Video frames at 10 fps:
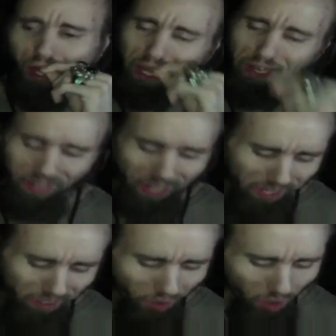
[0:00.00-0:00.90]
and
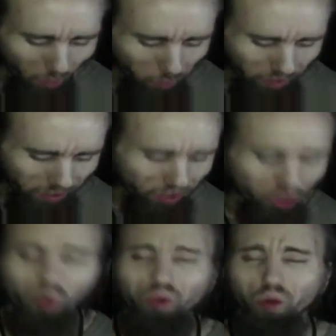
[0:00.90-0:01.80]
then when they
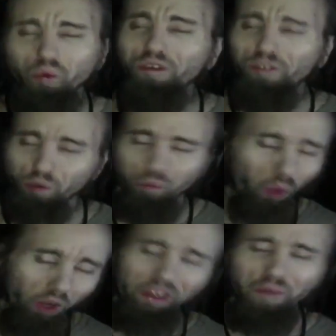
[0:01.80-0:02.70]
don't do what you
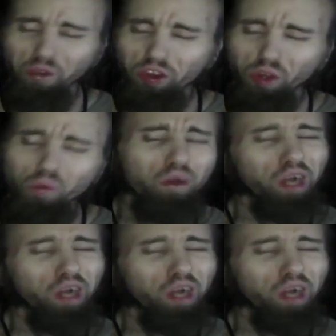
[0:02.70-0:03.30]
want them to do,